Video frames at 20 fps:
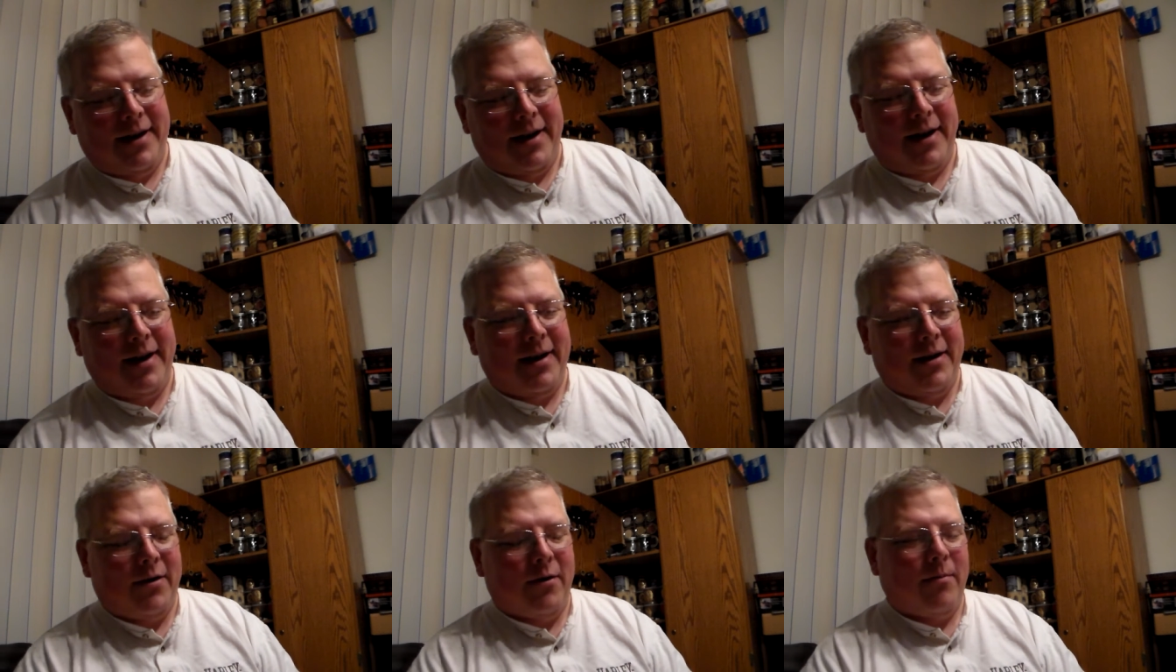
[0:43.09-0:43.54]

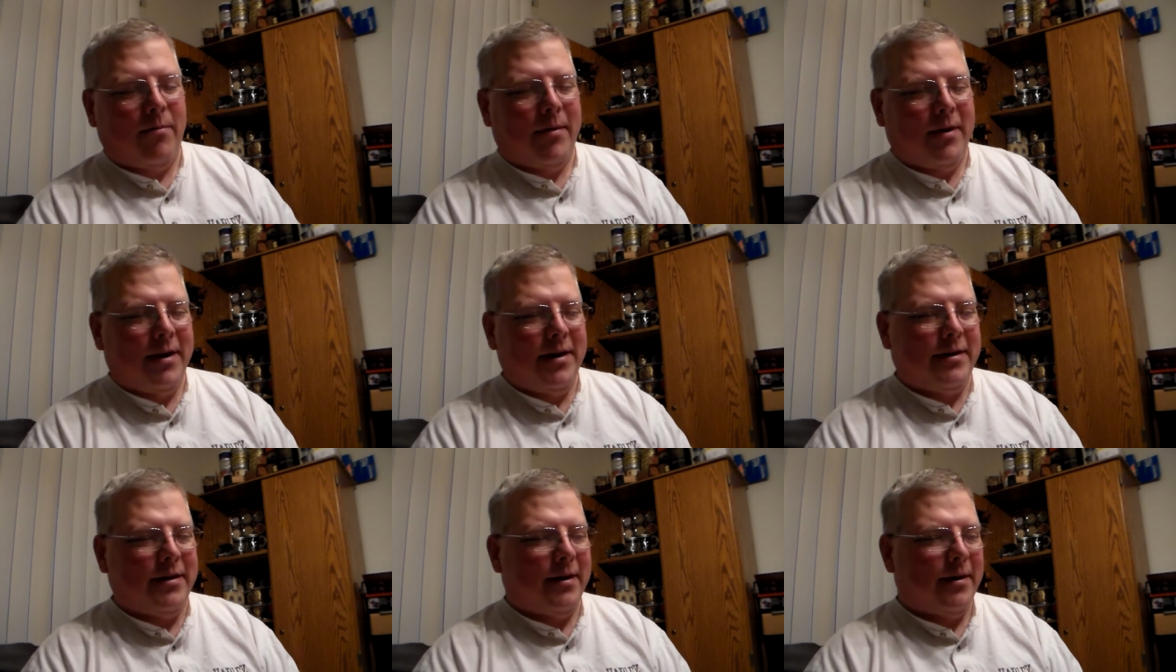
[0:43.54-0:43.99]
Now I get to
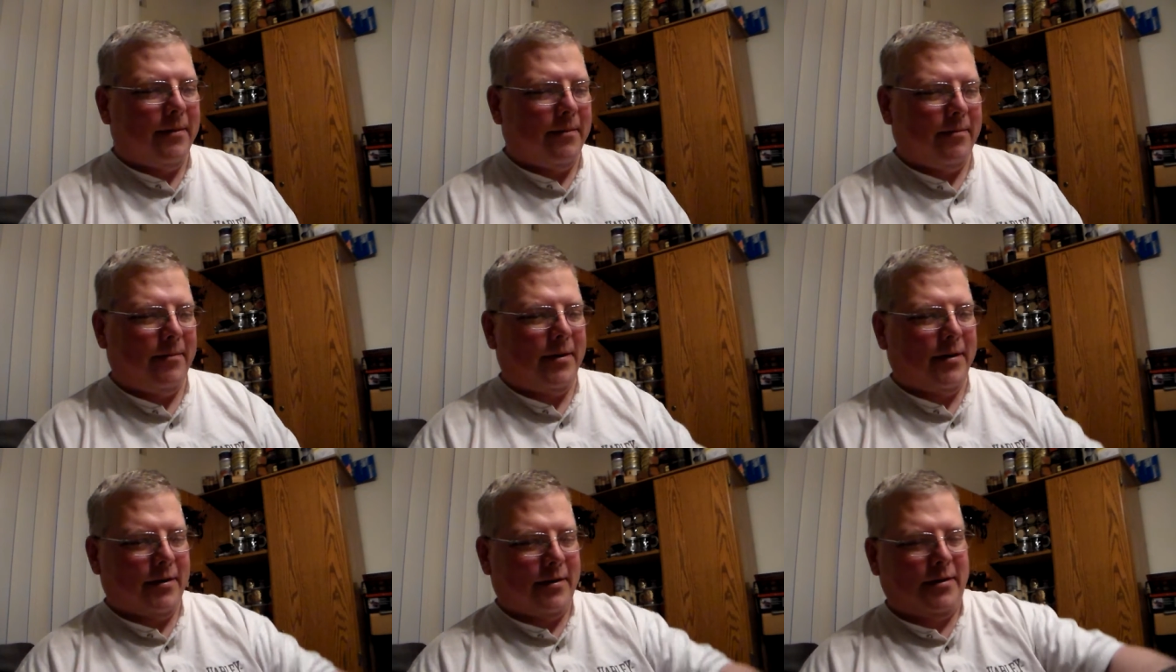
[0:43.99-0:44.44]
open this
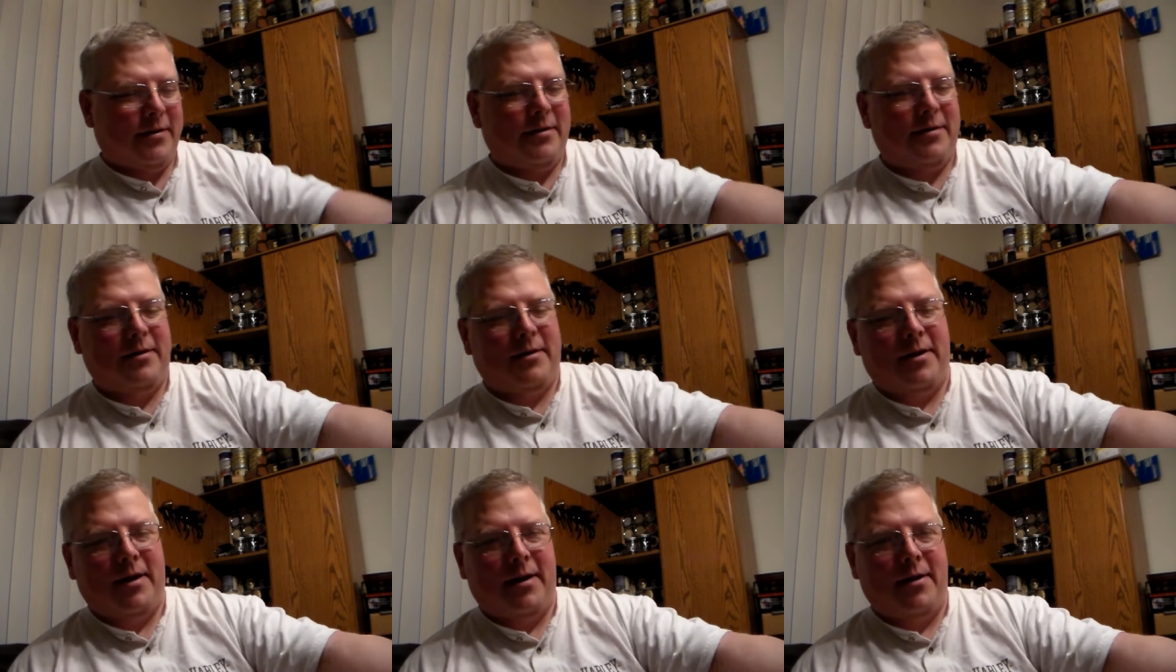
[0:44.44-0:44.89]
up
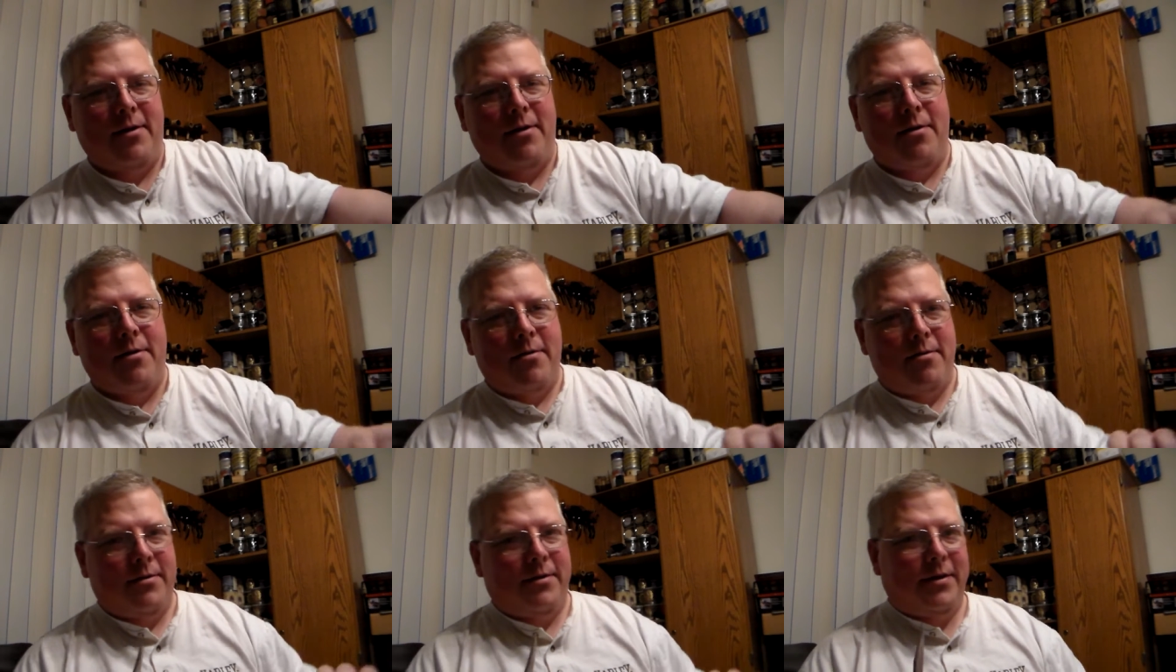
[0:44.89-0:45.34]
because I
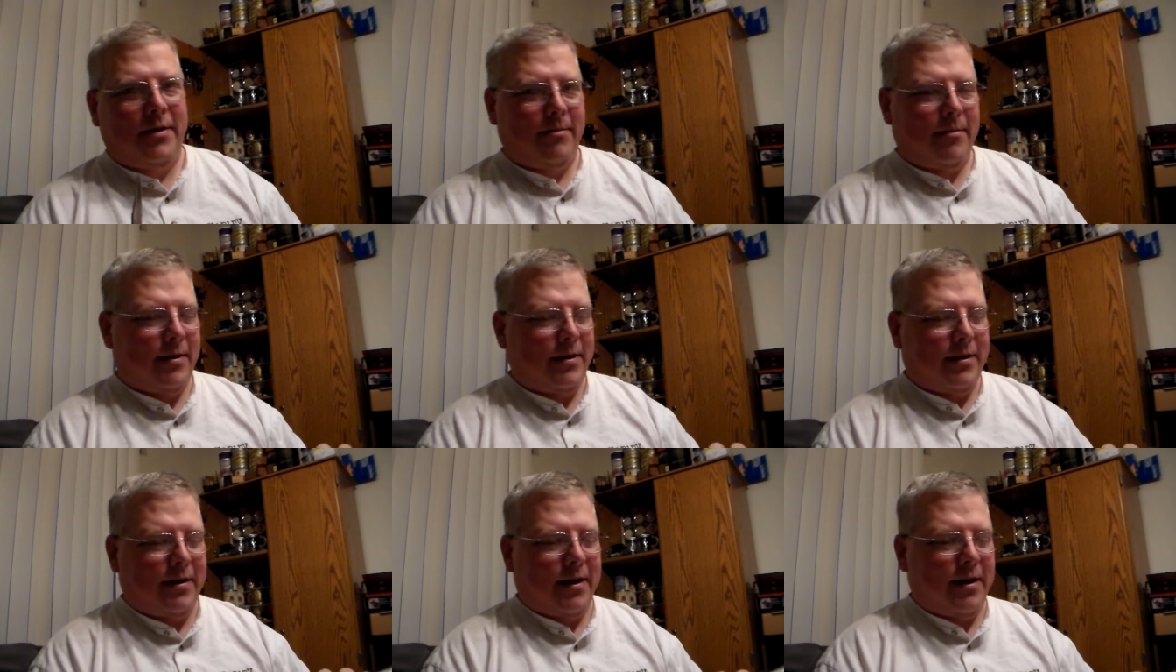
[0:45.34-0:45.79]
know
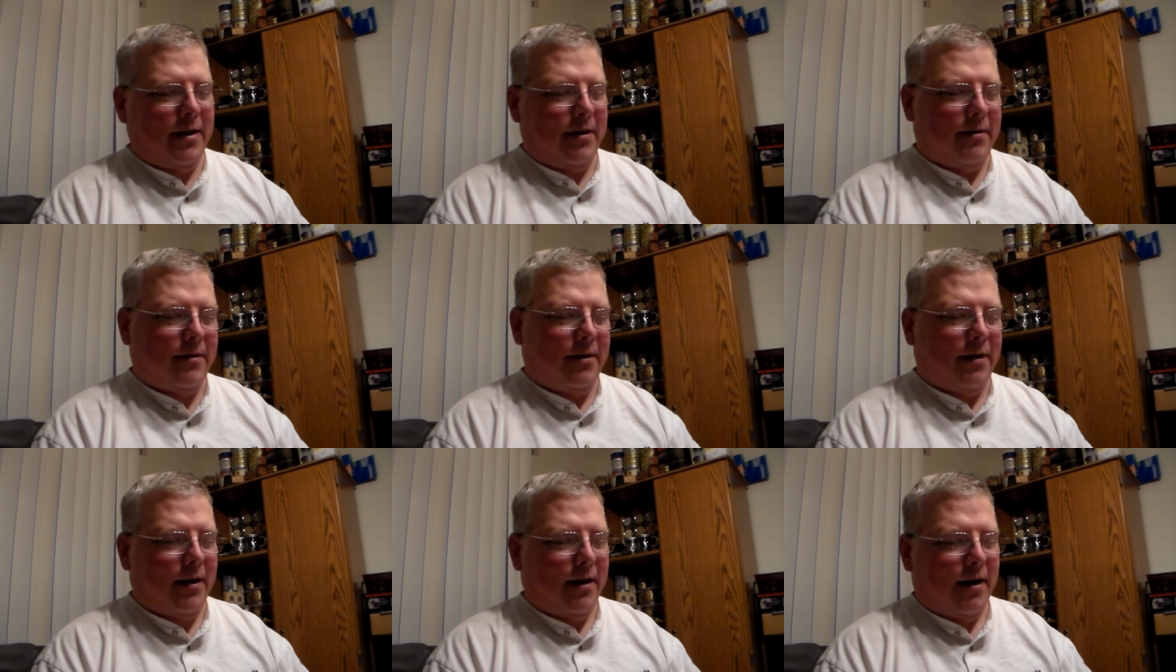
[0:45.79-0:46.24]
Jimmy said
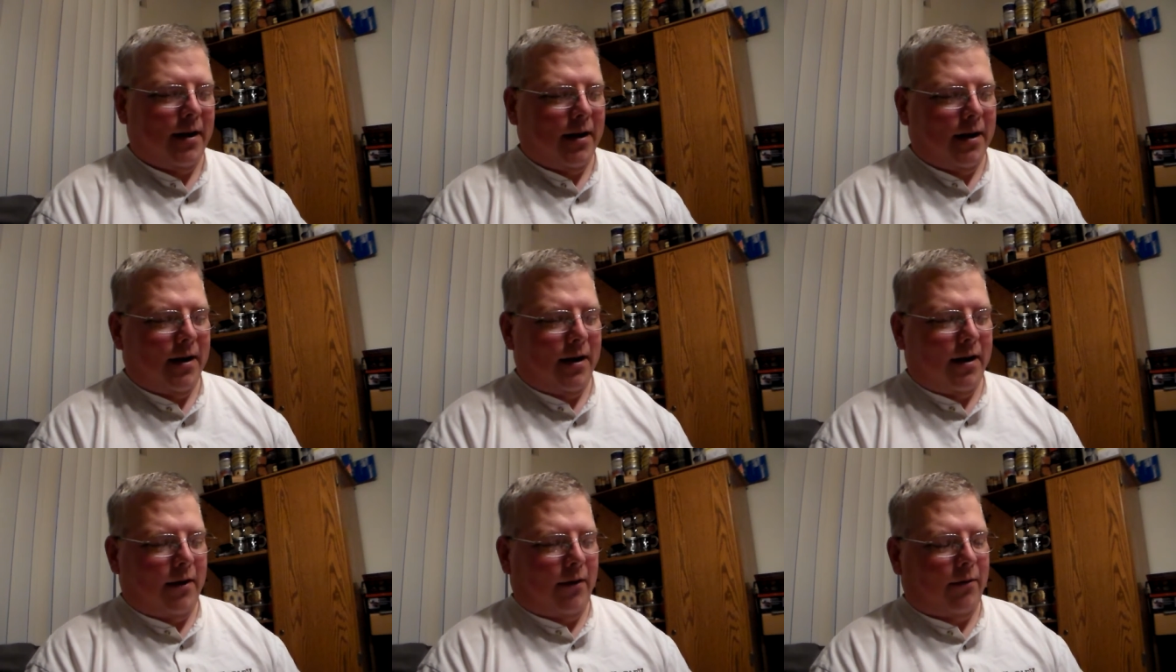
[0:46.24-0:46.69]
he's
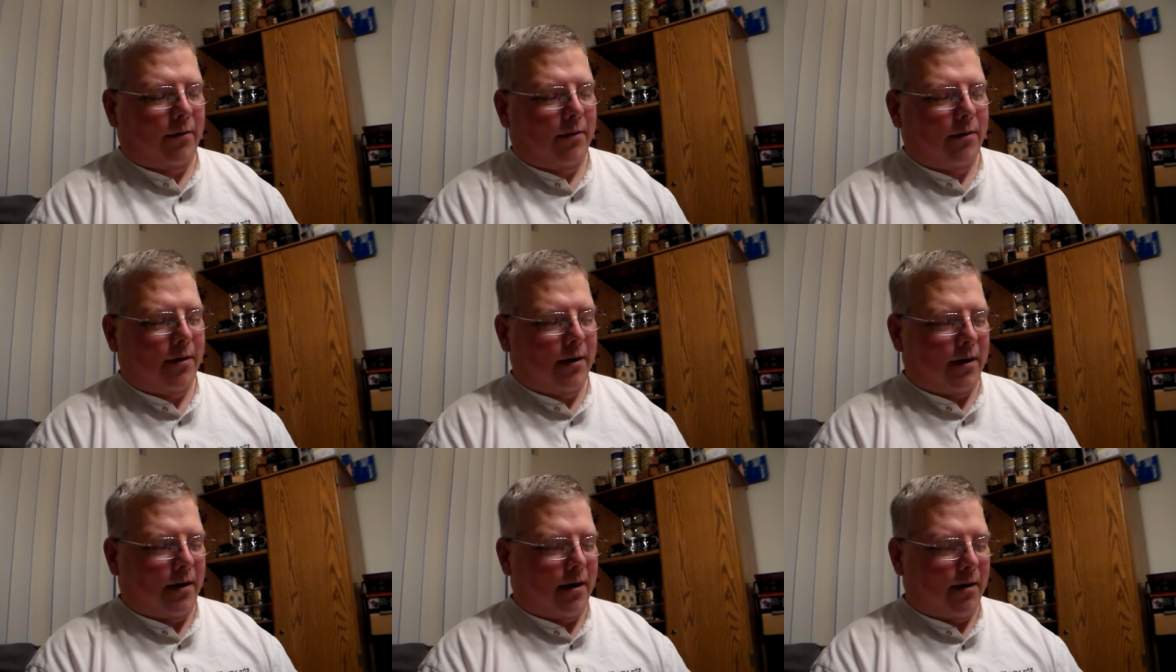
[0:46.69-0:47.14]
he
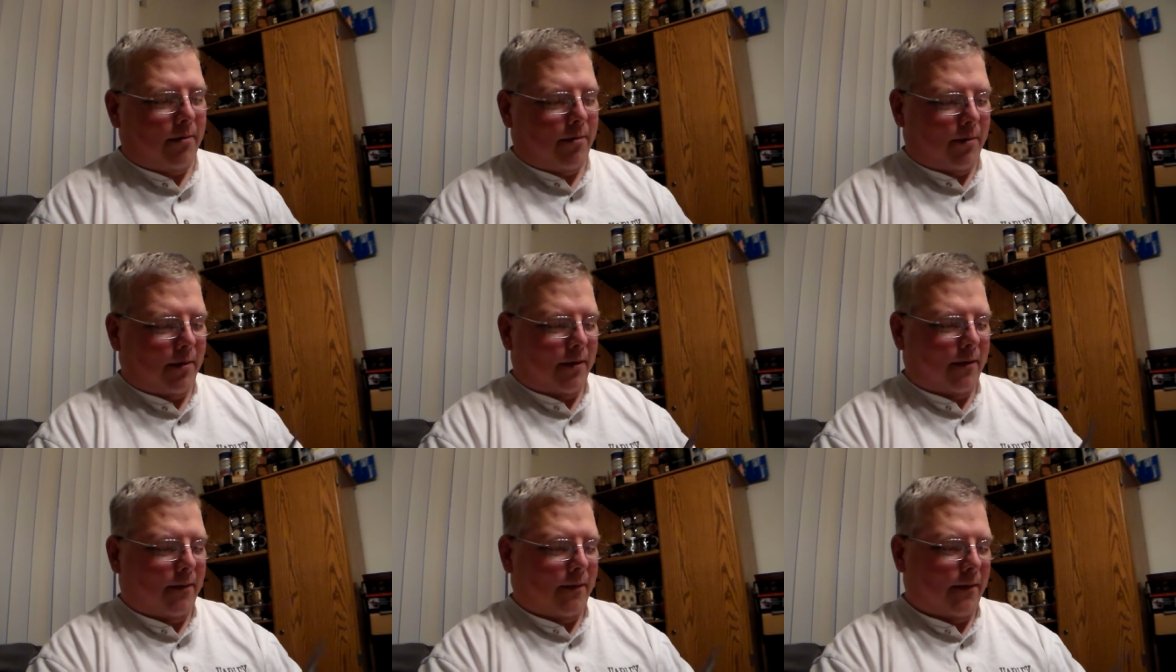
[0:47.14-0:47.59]
threw in a
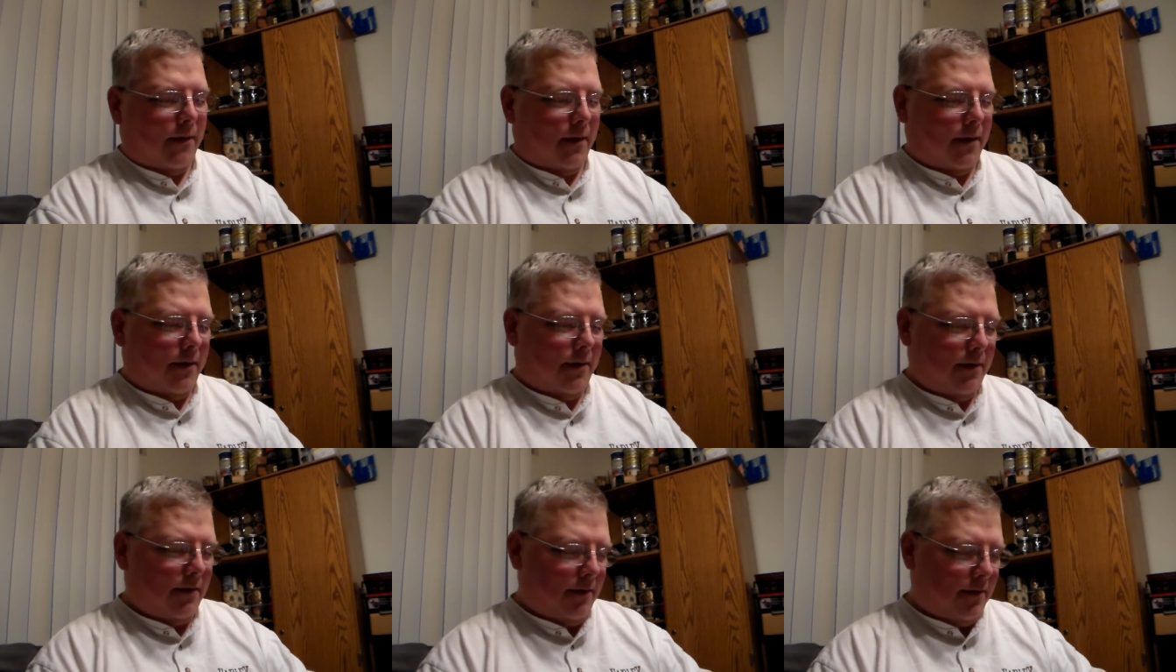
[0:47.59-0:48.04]
couple of
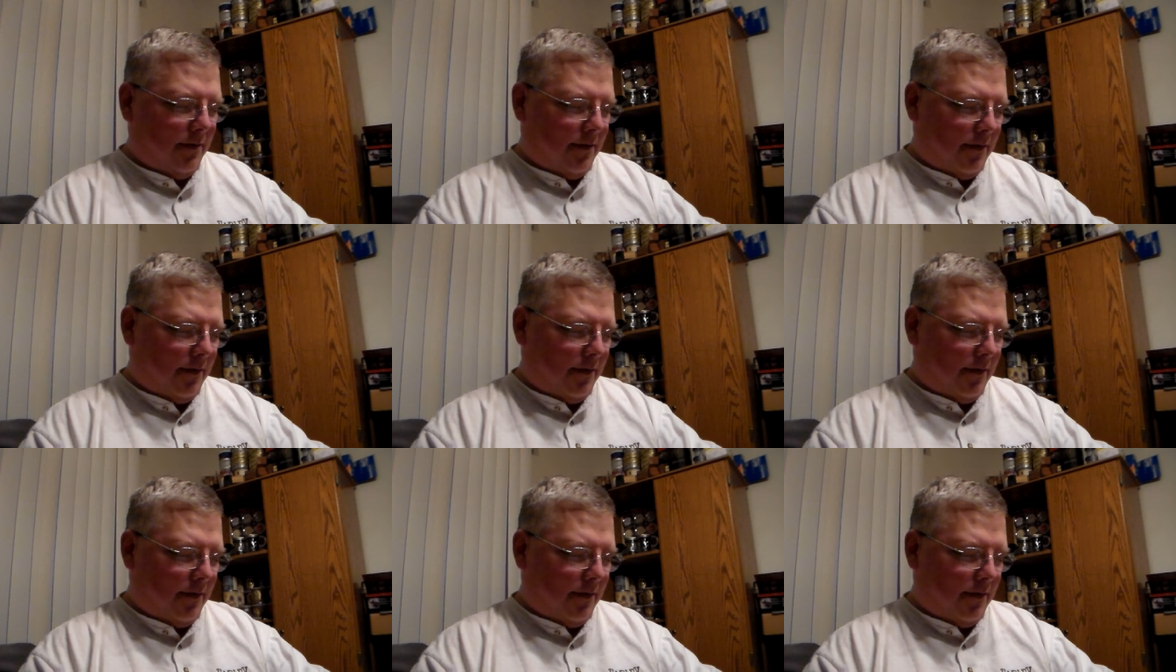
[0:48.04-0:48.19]
uh,